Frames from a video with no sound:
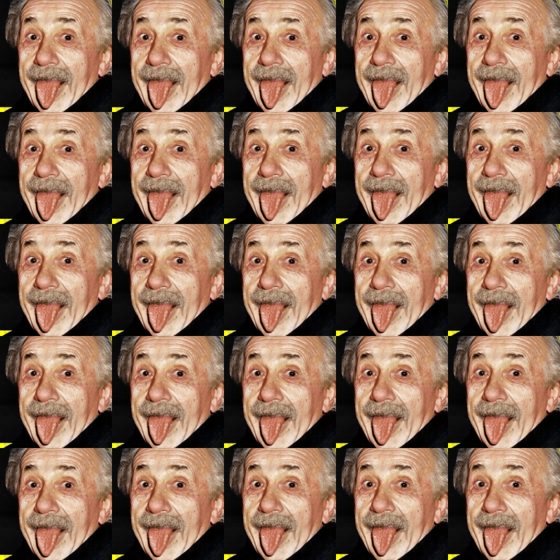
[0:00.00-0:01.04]

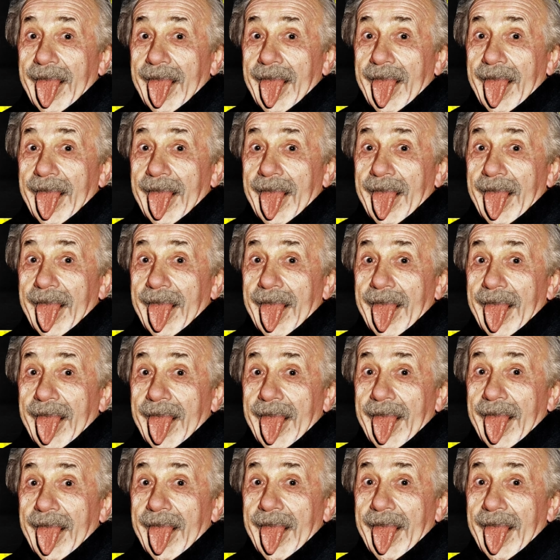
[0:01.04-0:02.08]

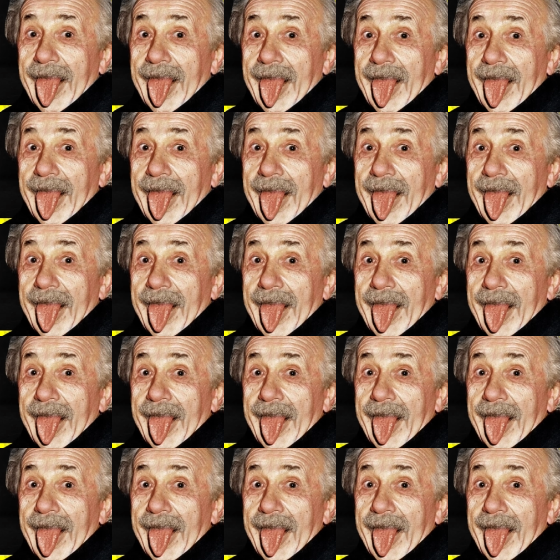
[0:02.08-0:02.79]
Nothing is said.